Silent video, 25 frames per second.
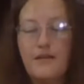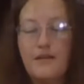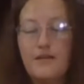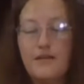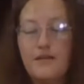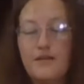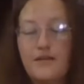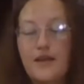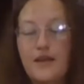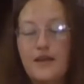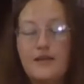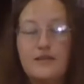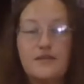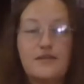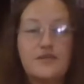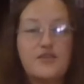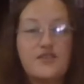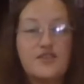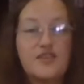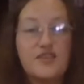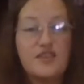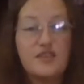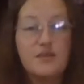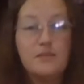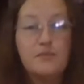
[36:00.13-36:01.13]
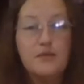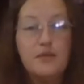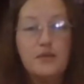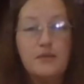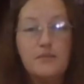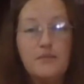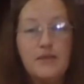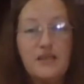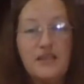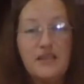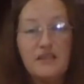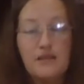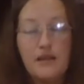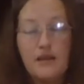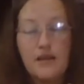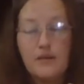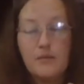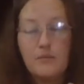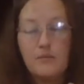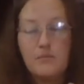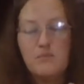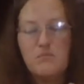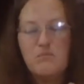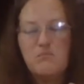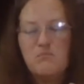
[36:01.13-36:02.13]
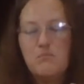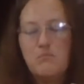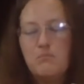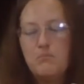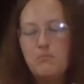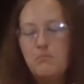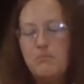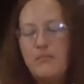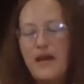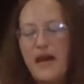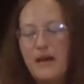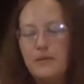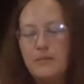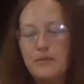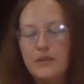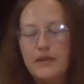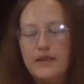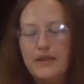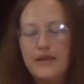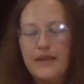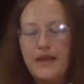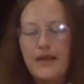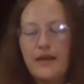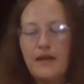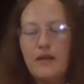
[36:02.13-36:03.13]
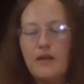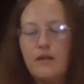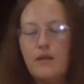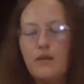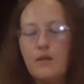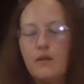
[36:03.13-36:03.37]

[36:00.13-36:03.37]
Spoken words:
than that, it's just going to be me like babbling at you.